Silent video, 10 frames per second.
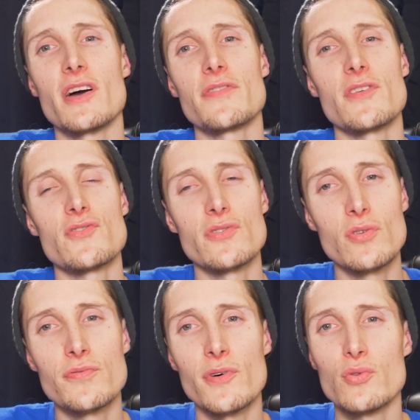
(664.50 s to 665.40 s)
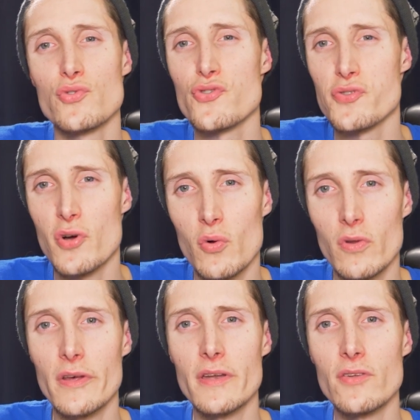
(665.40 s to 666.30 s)
got this new phone
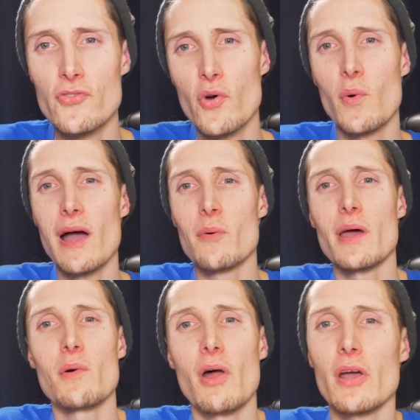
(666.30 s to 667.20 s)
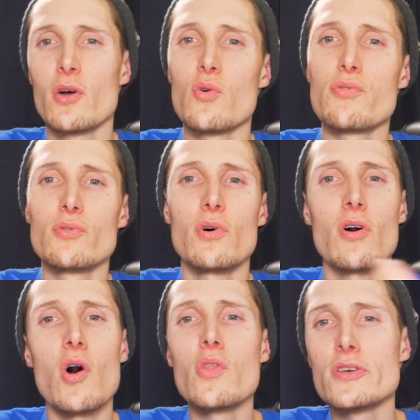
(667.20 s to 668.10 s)
stolen. So why would I want to go through
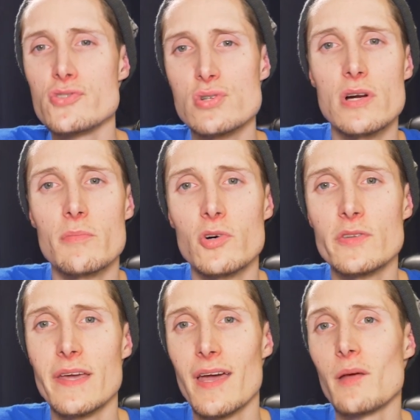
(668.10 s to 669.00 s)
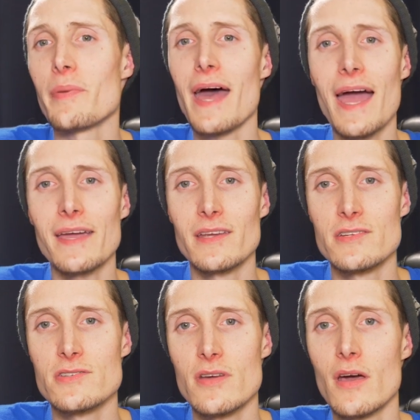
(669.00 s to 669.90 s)
all this trouble to get a
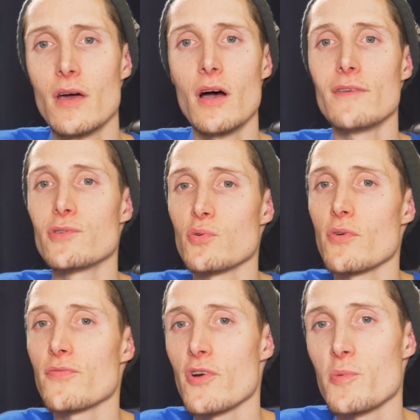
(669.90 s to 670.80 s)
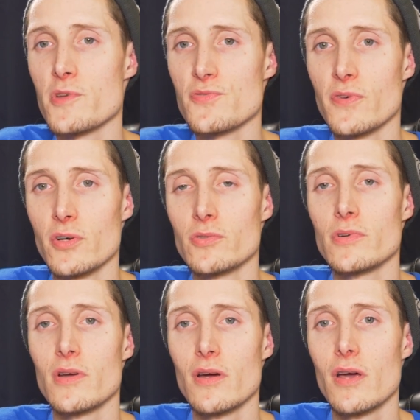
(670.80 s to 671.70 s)
package of a refurbished phone
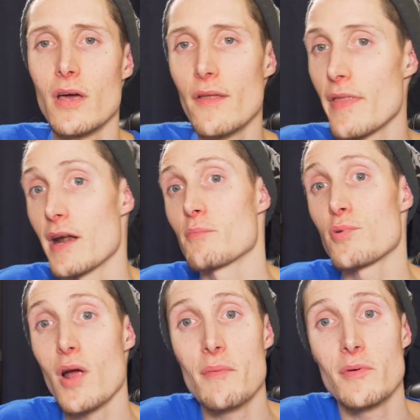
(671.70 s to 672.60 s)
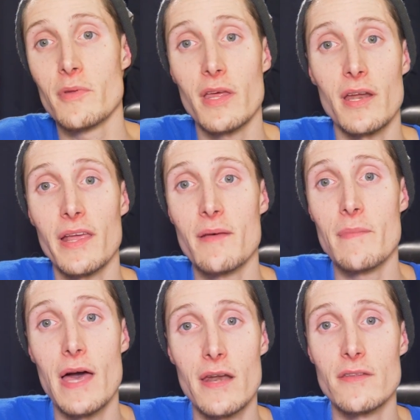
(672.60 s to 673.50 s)
that I'm probably going to get
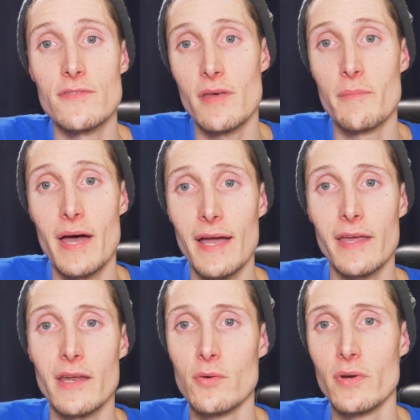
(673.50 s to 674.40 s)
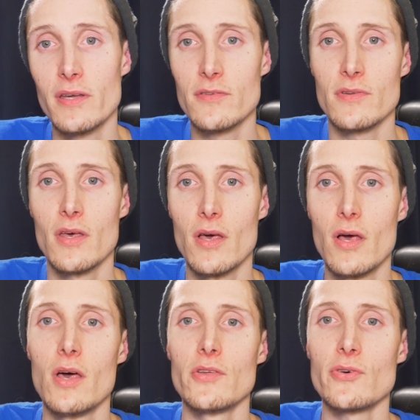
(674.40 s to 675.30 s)
mad and send back anyways?
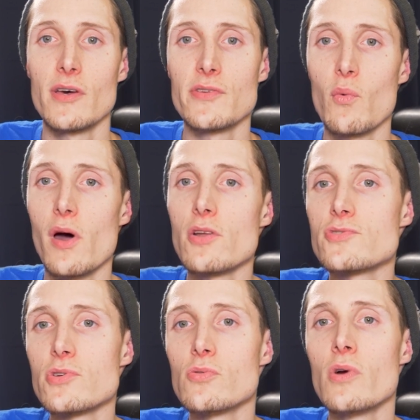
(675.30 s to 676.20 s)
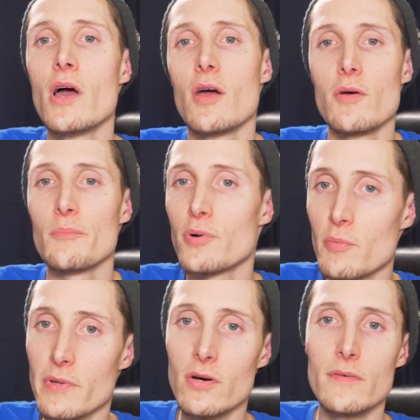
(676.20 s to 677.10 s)
So I said, why don't you
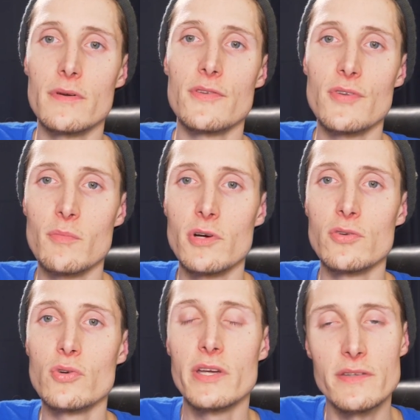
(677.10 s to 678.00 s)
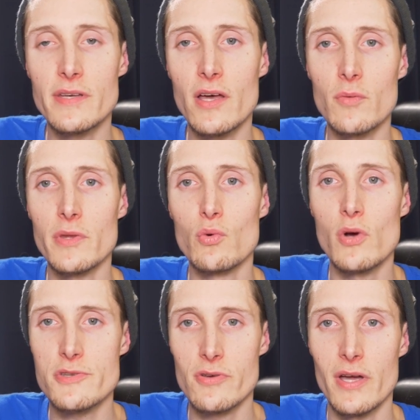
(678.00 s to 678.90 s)
put me over to someone who can tell me
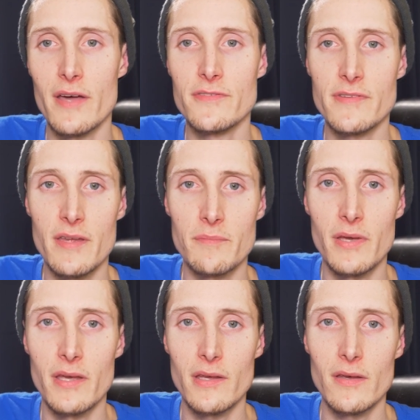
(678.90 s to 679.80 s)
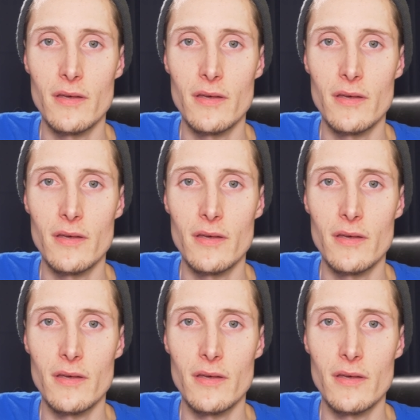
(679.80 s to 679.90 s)
what you guys sent me?